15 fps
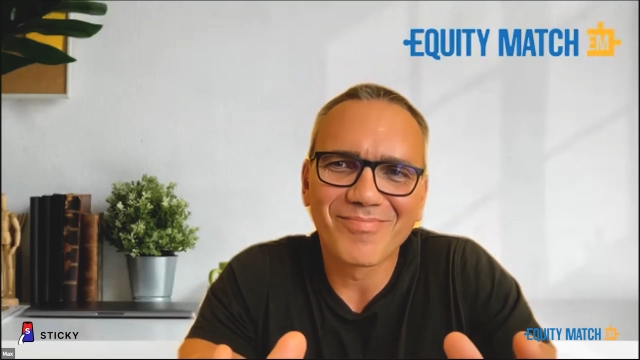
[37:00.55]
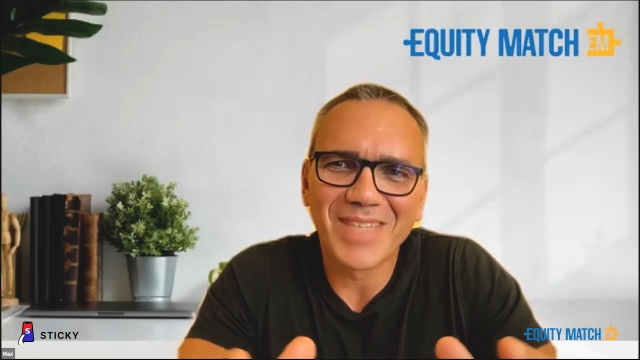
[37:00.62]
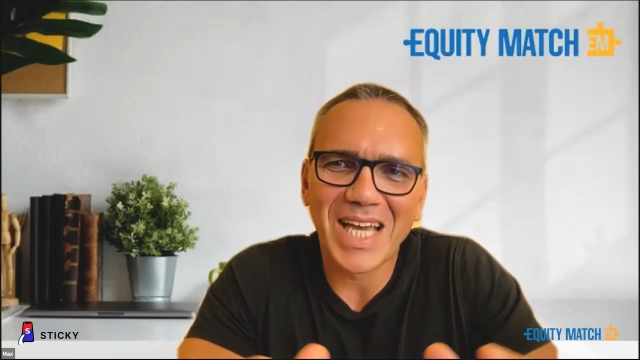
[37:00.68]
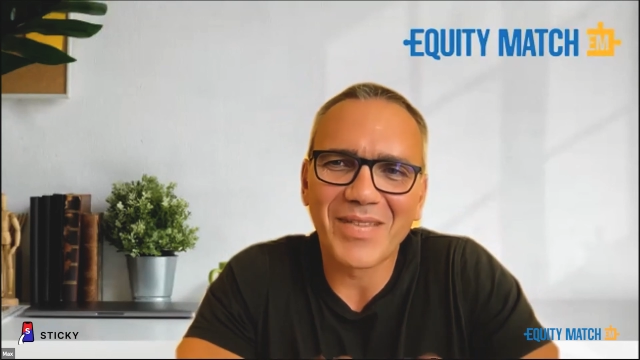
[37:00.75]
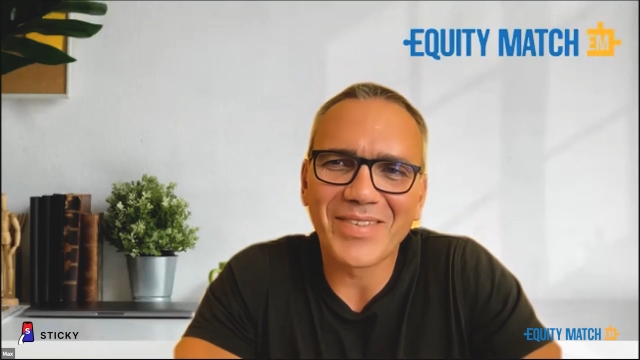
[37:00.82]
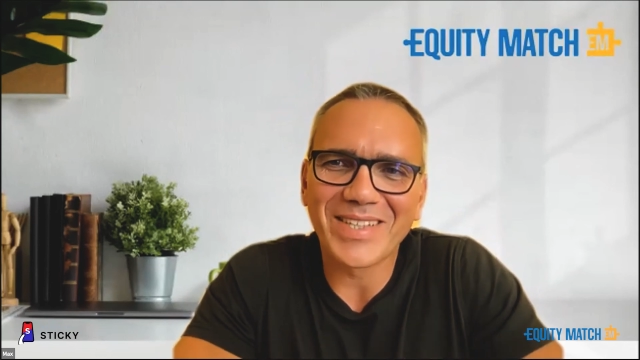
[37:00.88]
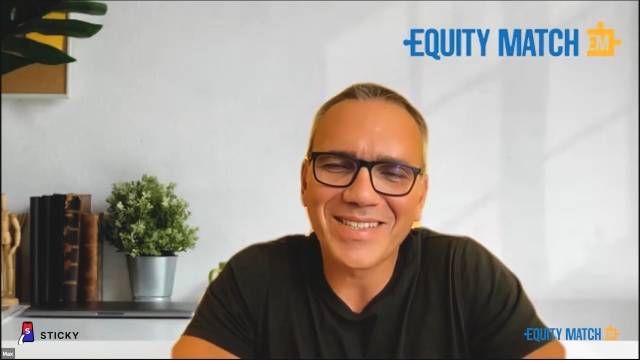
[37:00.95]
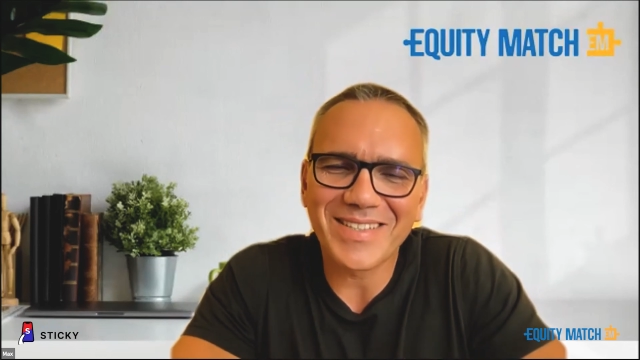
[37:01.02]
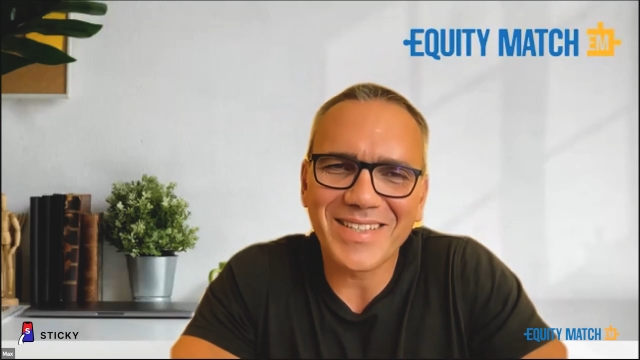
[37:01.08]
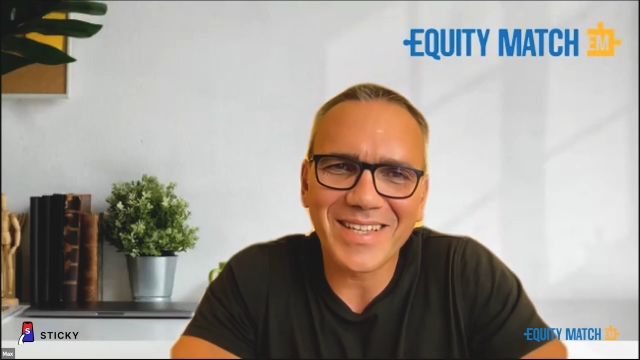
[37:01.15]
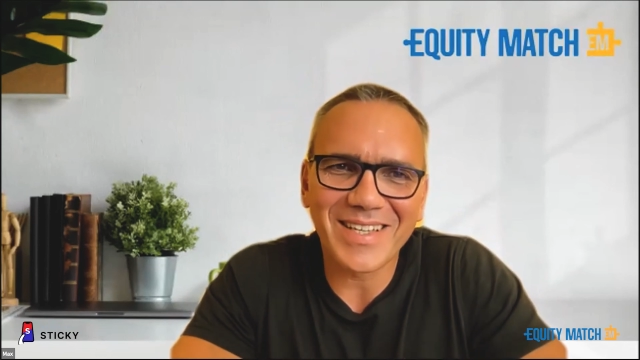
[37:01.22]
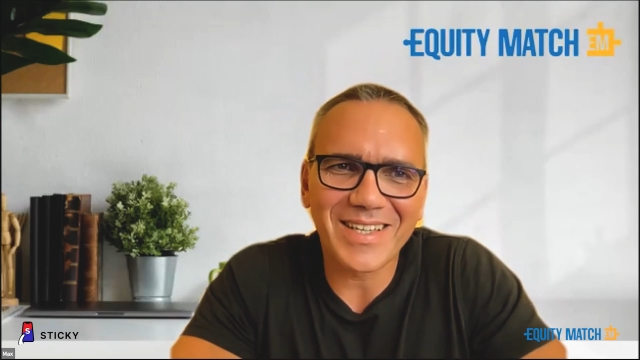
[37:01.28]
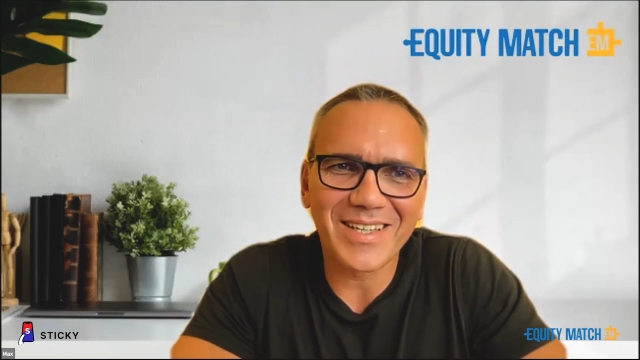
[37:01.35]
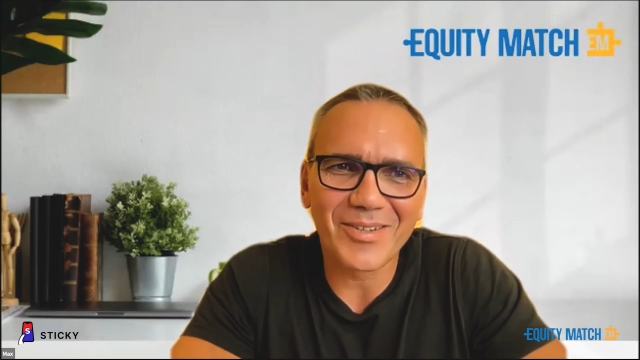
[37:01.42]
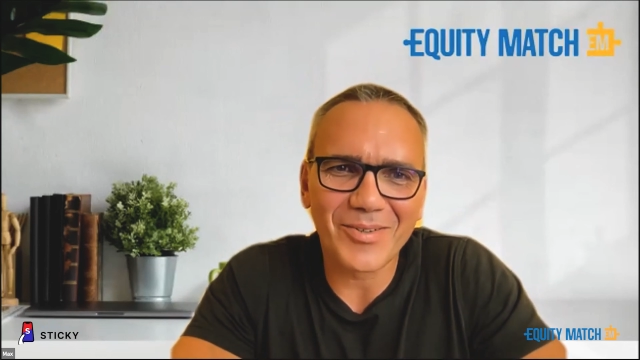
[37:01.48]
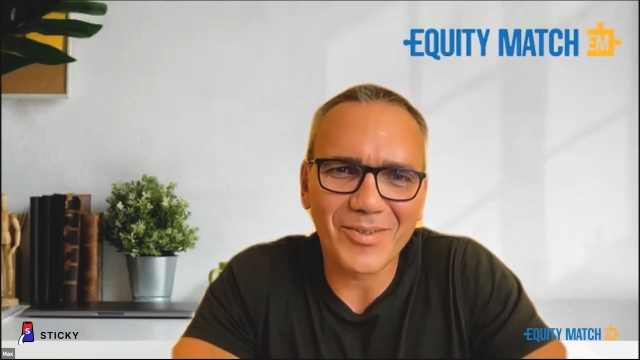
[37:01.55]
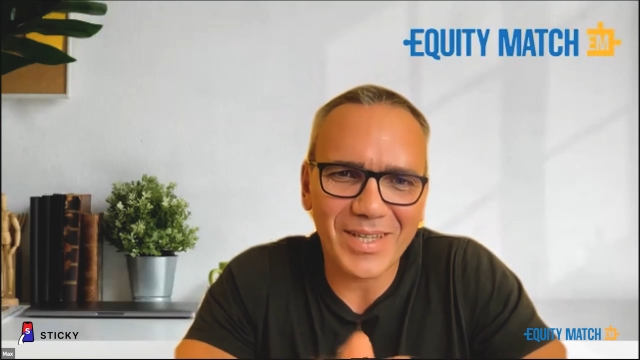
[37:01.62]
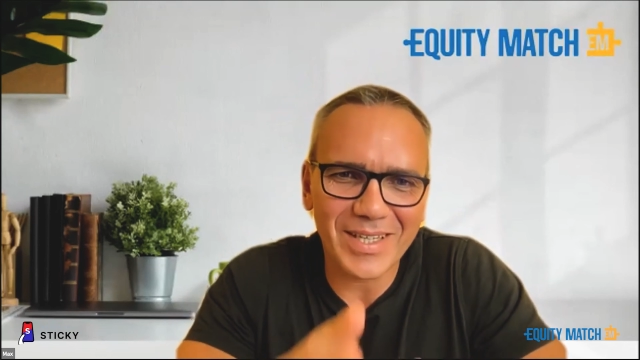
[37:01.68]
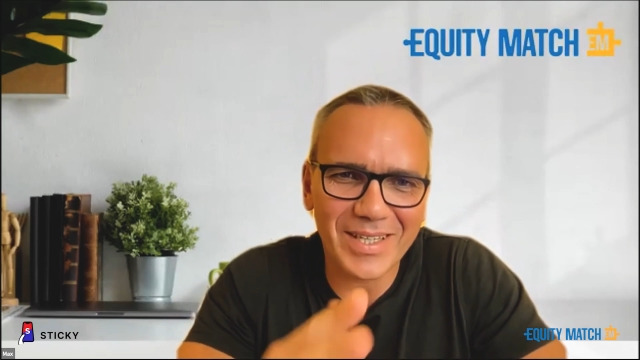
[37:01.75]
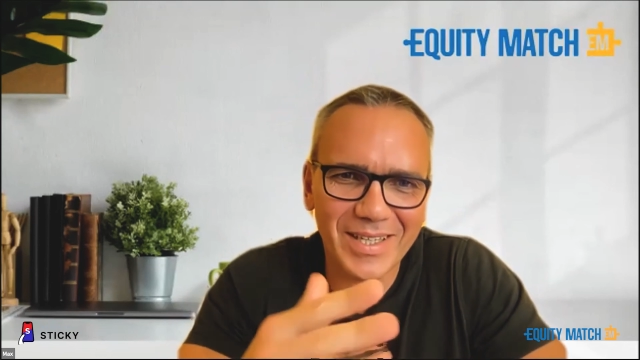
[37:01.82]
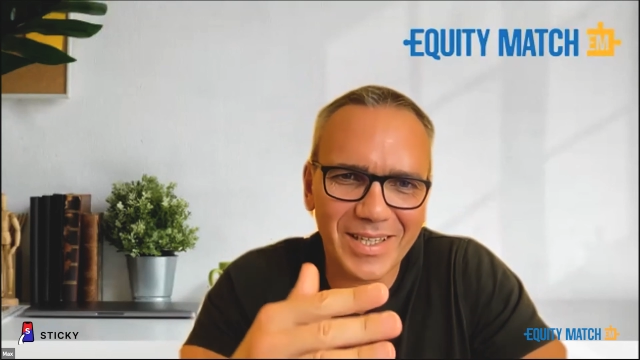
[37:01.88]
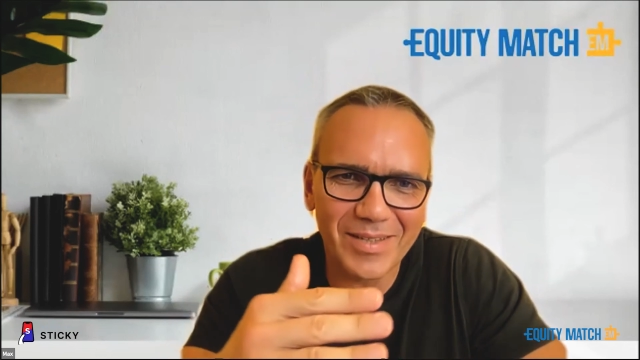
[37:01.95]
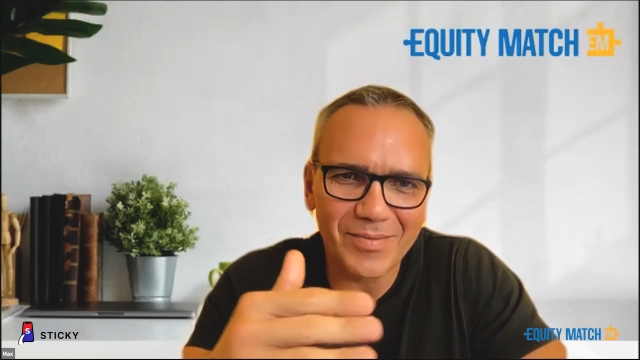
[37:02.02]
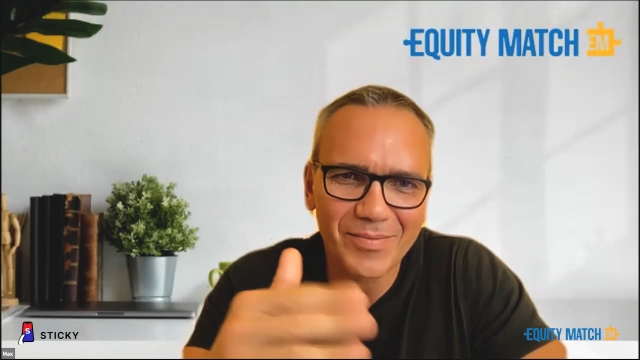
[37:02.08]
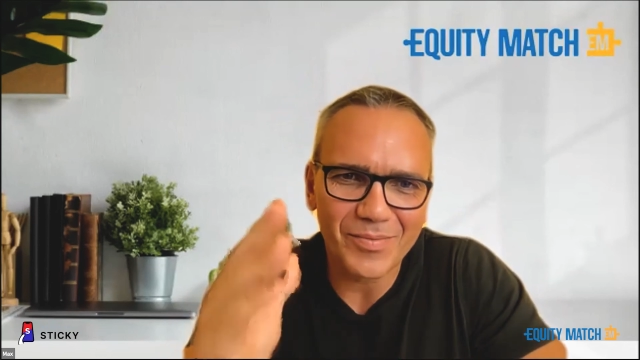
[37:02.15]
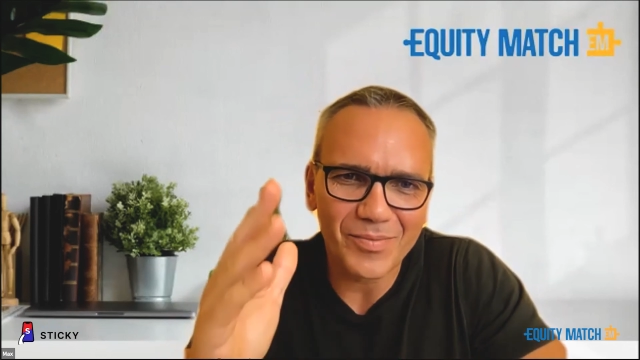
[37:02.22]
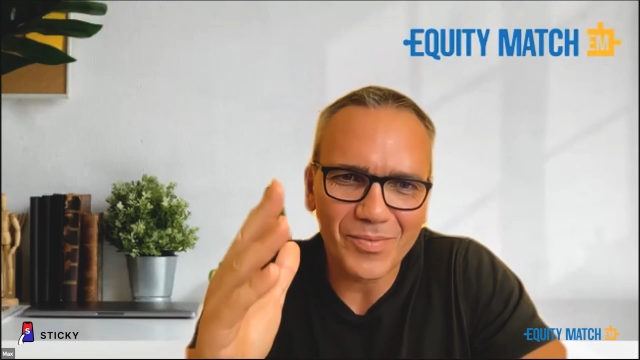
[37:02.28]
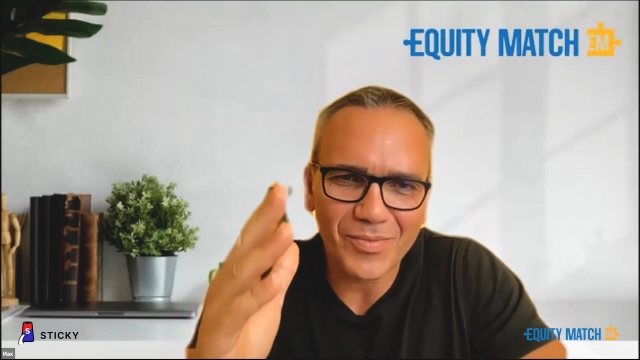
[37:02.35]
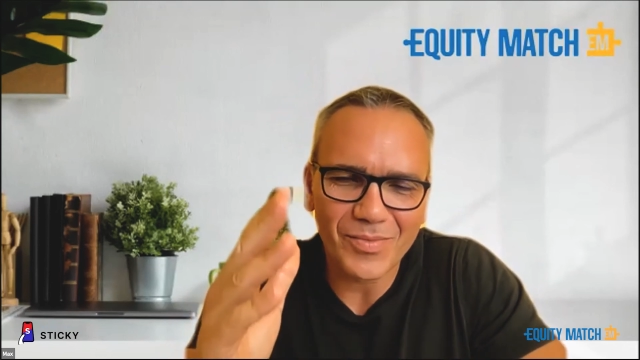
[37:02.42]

having Sticky already